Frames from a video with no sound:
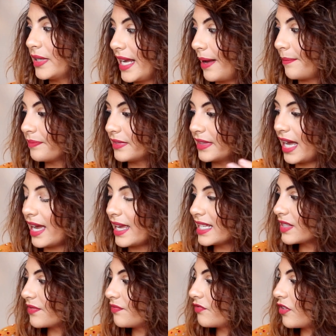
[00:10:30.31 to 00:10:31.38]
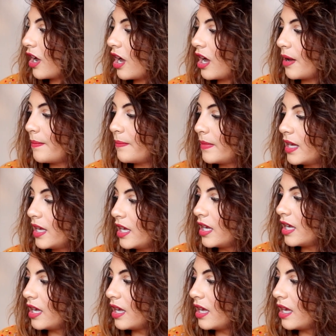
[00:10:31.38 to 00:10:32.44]
But yeah, that is from
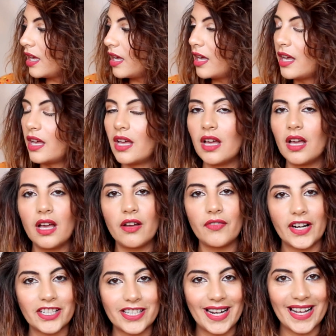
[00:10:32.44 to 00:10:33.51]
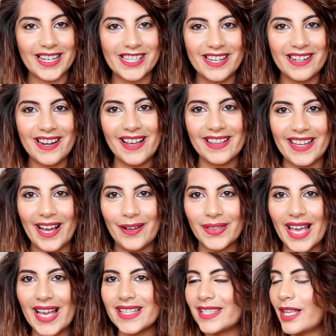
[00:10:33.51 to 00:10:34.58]
French Connection at the
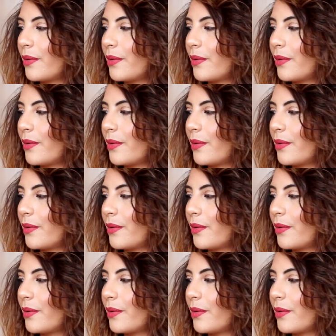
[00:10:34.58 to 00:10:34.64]
outlet.